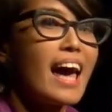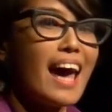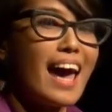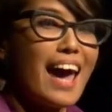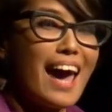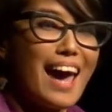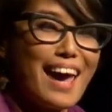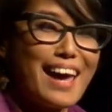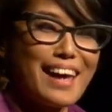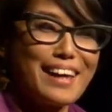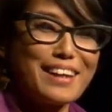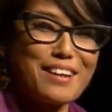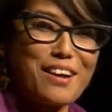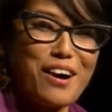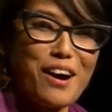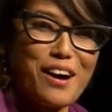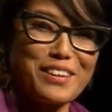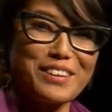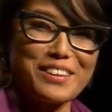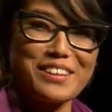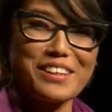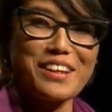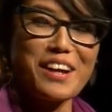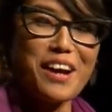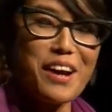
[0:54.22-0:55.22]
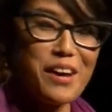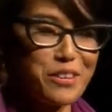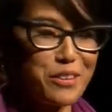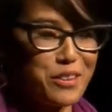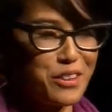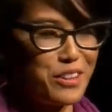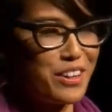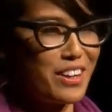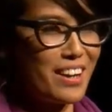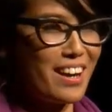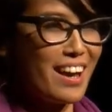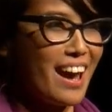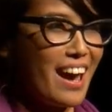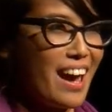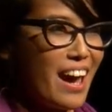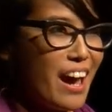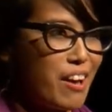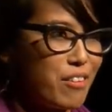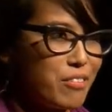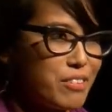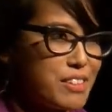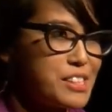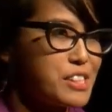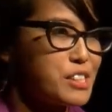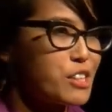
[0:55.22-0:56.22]
and on the other, I
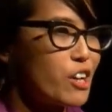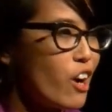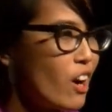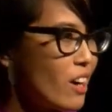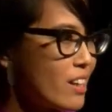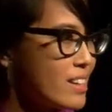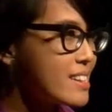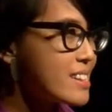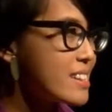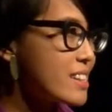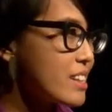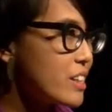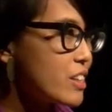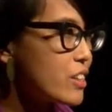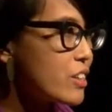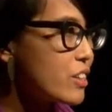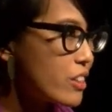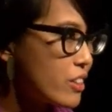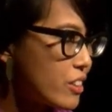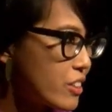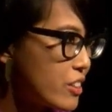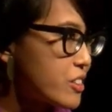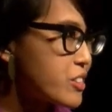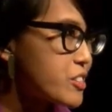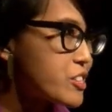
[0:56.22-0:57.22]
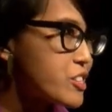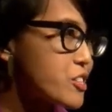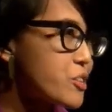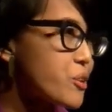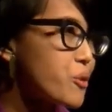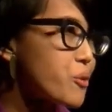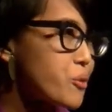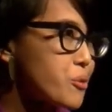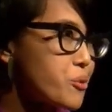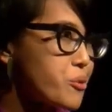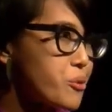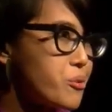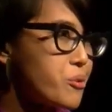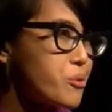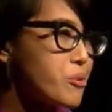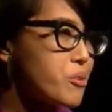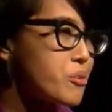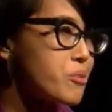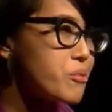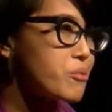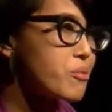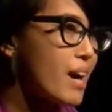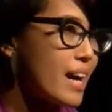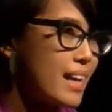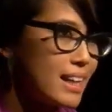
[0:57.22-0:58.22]
have this constant urge through
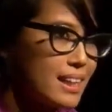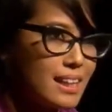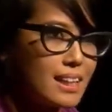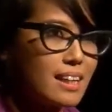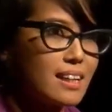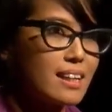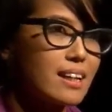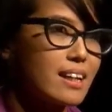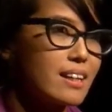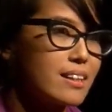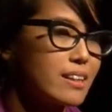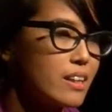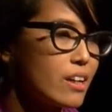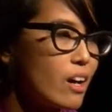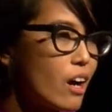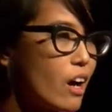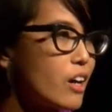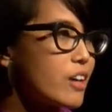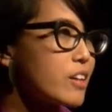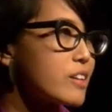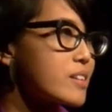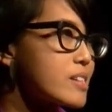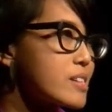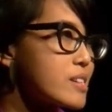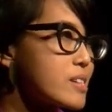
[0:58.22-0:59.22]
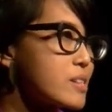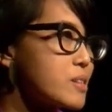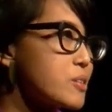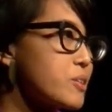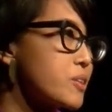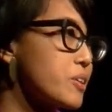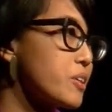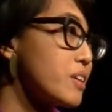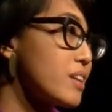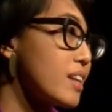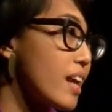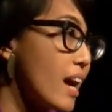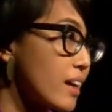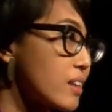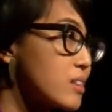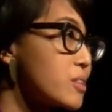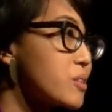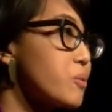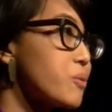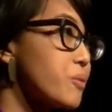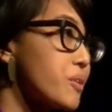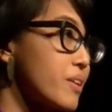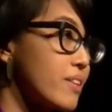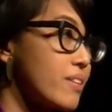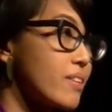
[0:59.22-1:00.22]
writing and the arts to connect
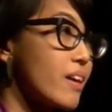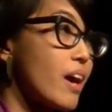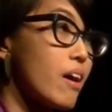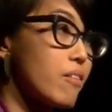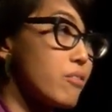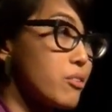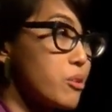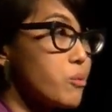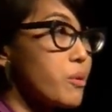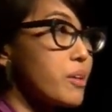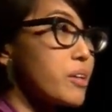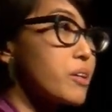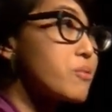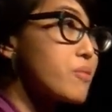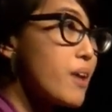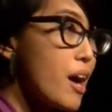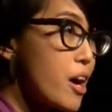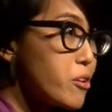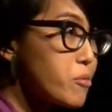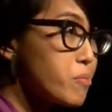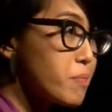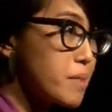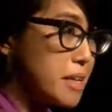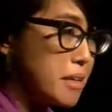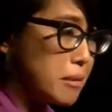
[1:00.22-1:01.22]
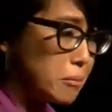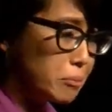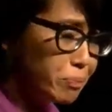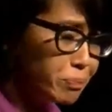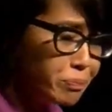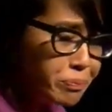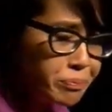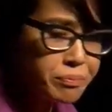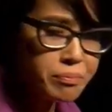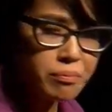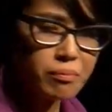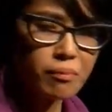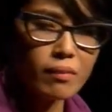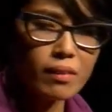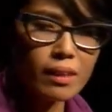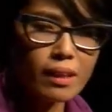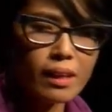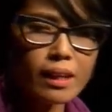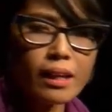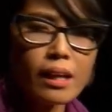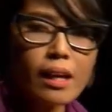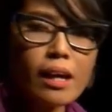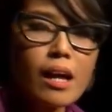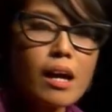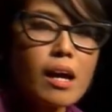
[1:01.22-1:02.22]
with everyone around me.
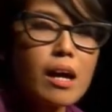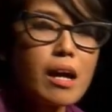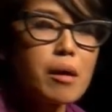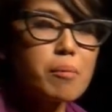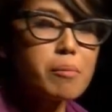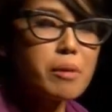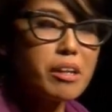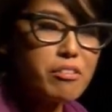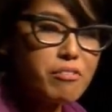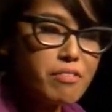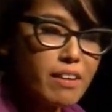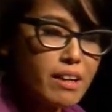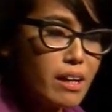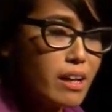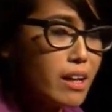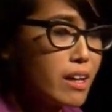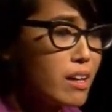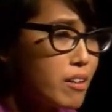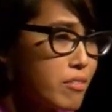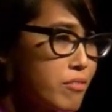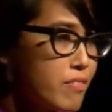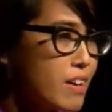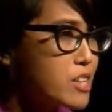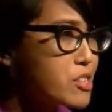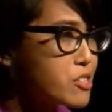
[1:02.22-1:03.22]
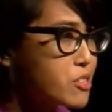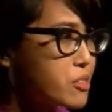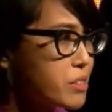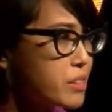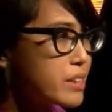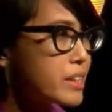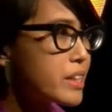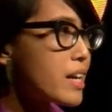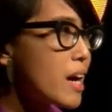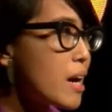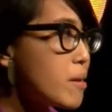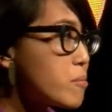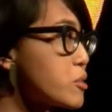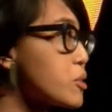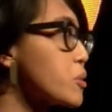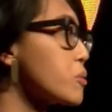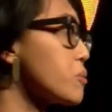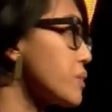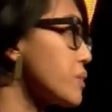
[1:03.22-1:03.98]
But I've eventually come to